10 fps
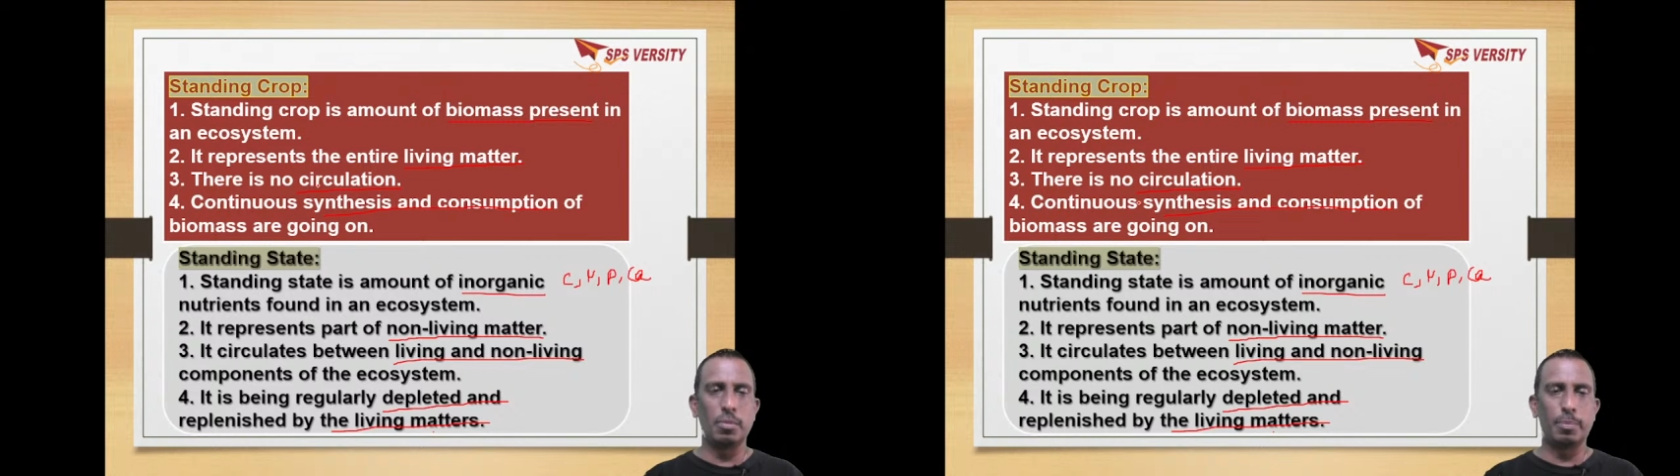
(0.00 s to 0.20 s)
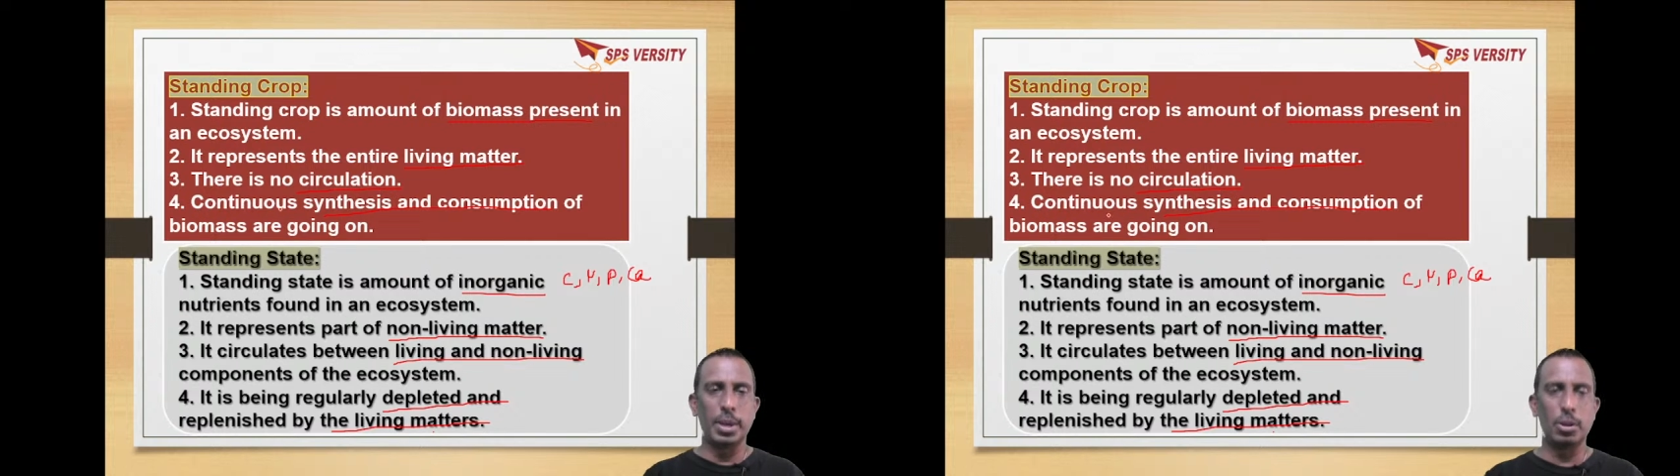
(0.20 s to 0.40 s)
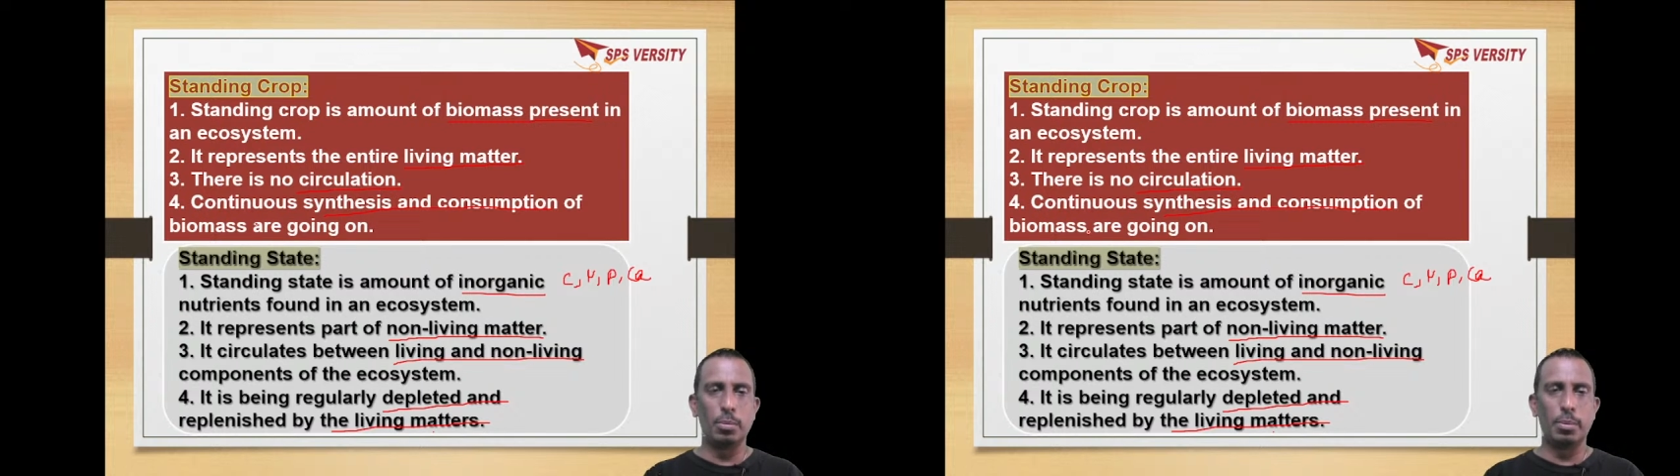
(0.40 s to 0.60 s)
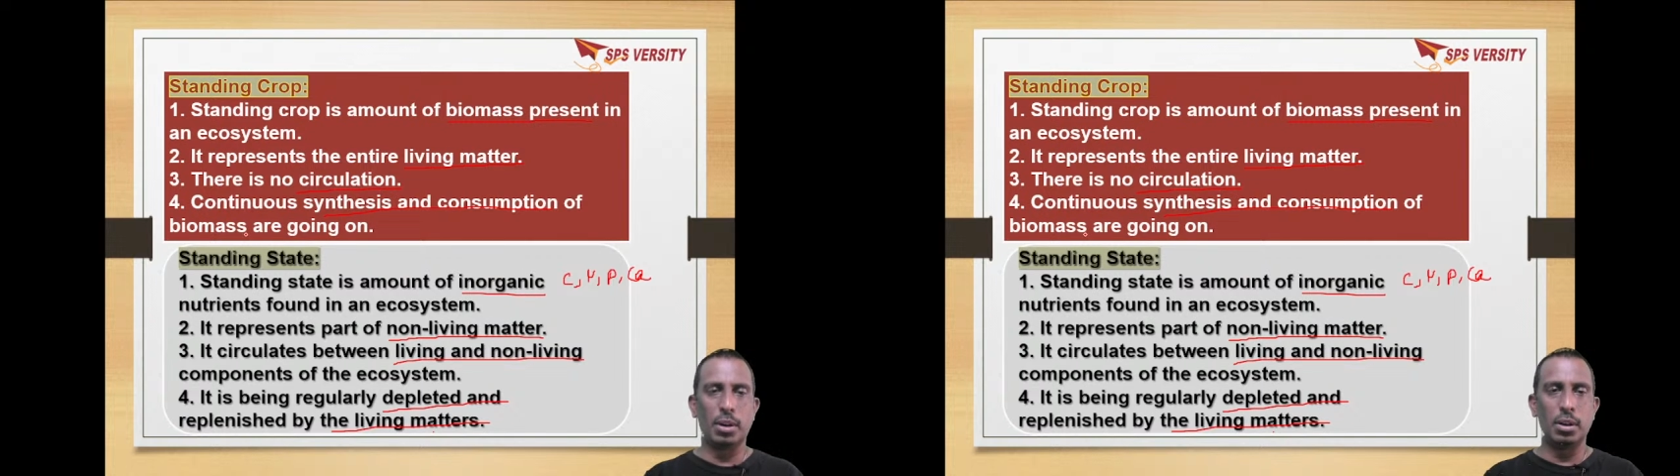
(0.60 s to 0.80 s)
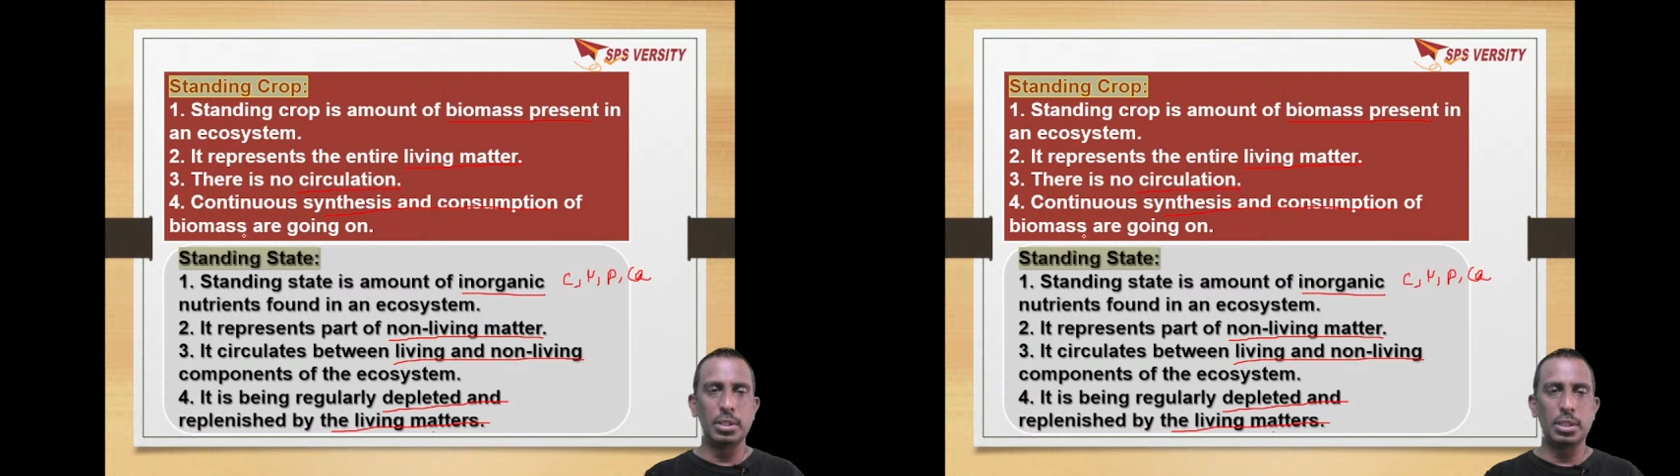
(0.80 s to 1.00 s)
of
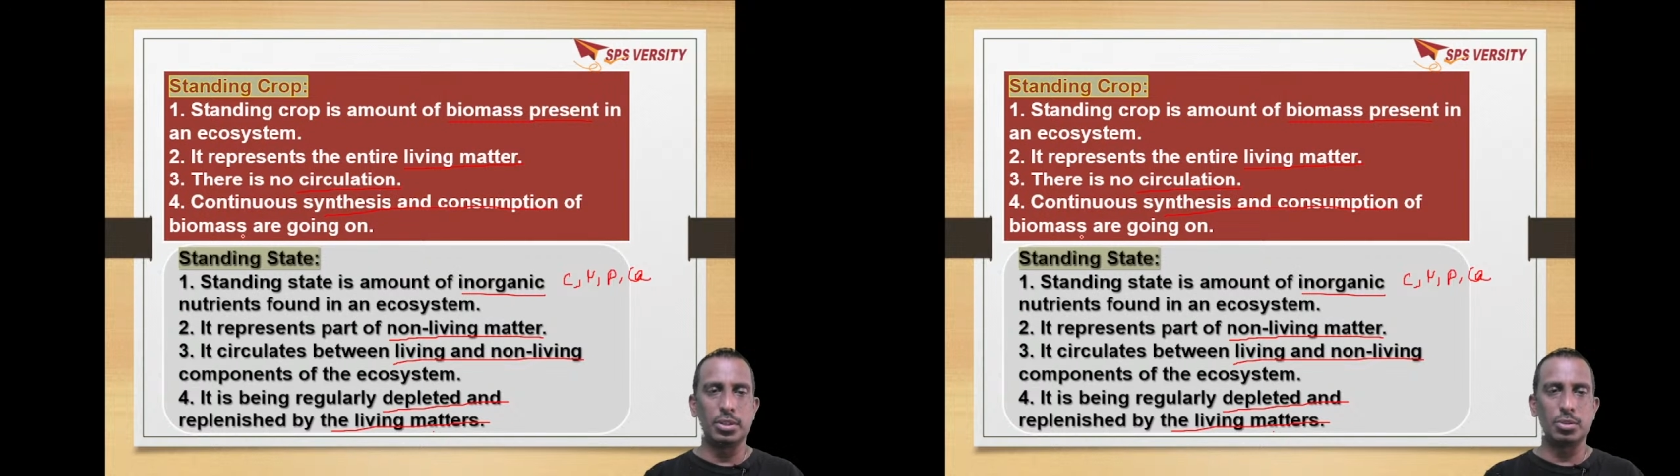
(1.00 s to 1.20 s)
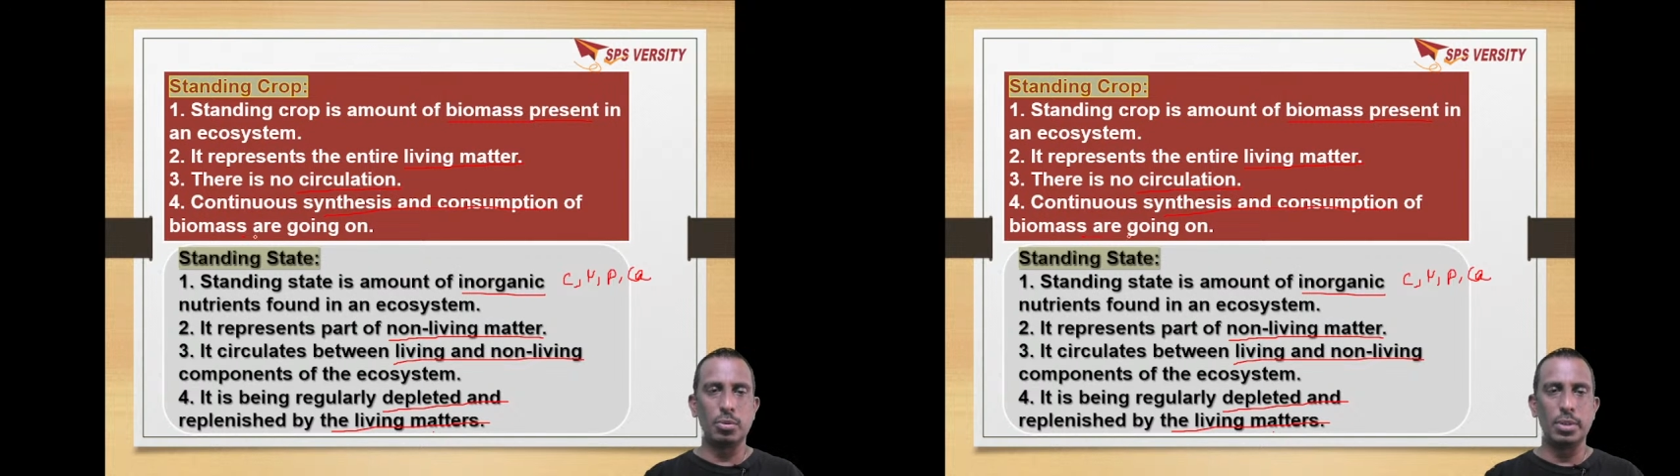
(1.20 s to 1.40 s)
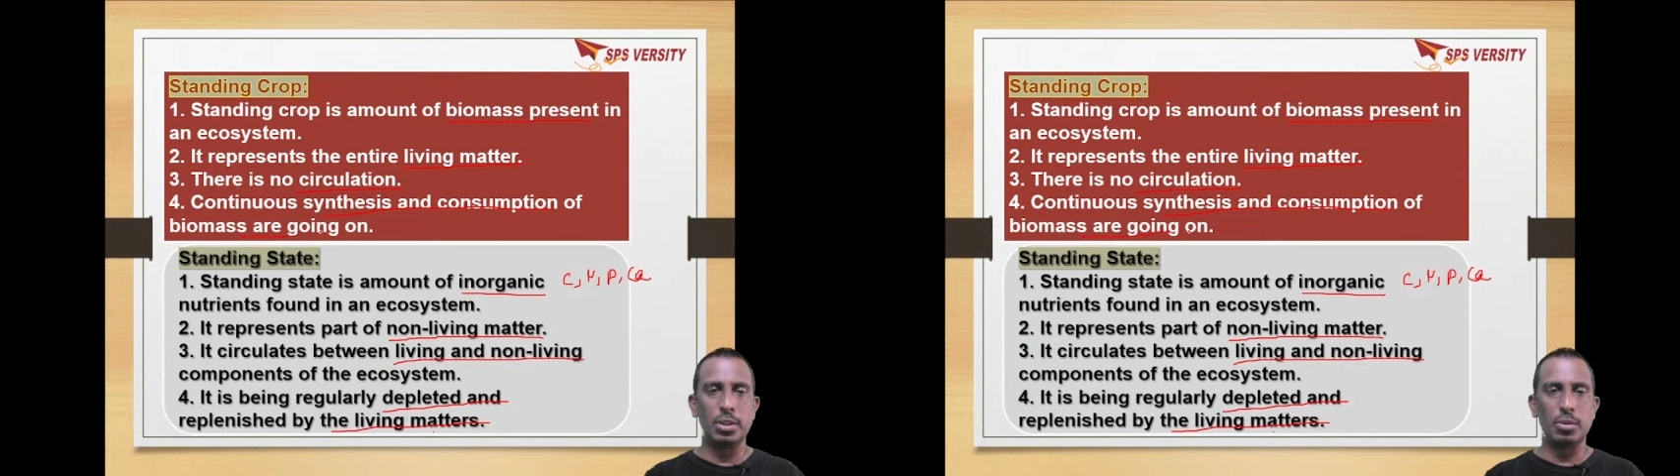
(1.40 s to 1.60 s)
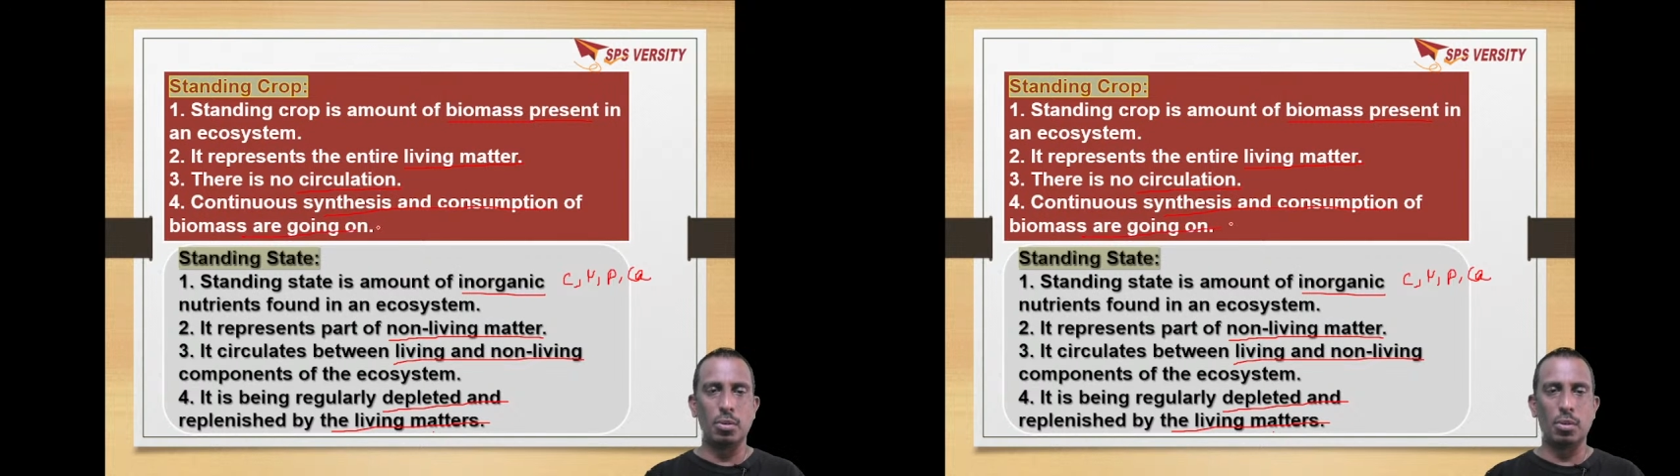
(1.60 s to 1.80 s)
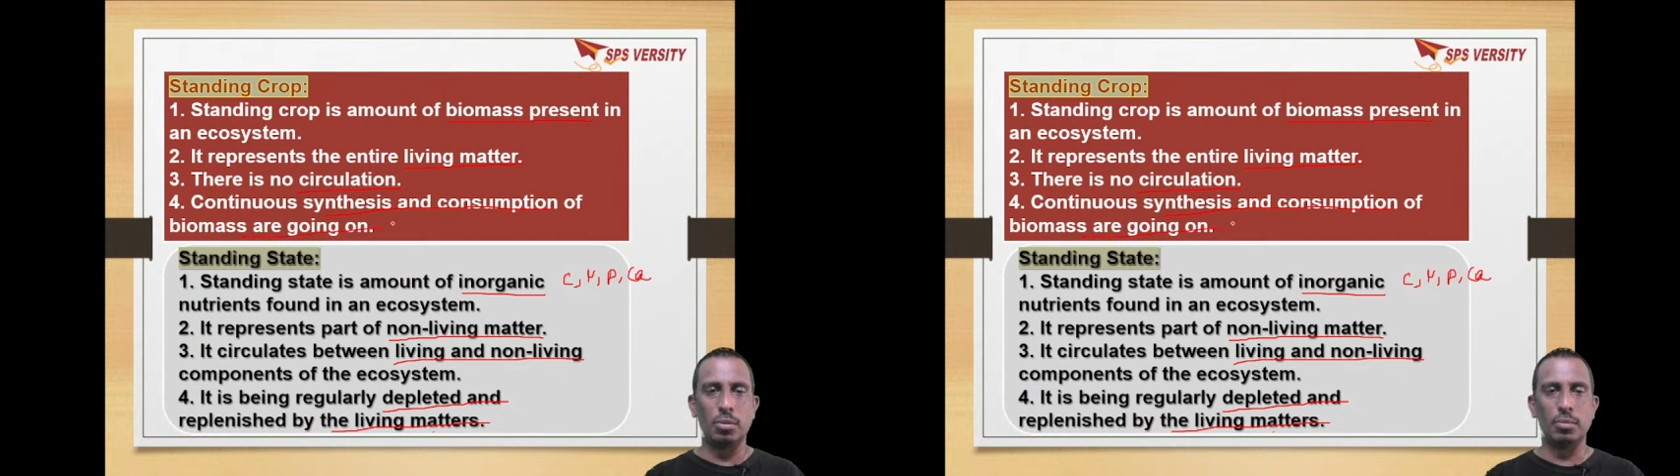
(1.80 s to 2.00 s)
biomass is going on.